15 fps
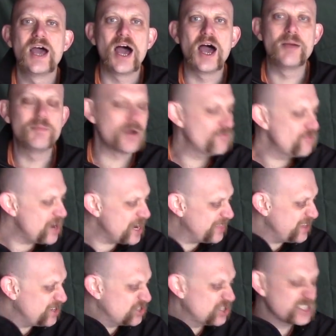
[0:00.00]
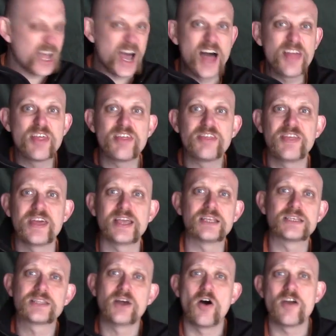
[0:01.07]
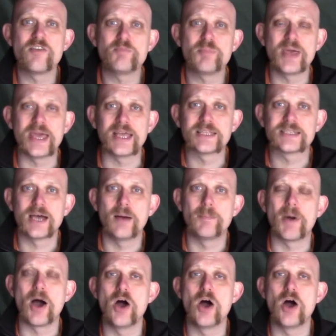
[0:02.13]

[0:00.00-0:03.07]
And really these are just other things that I've picked up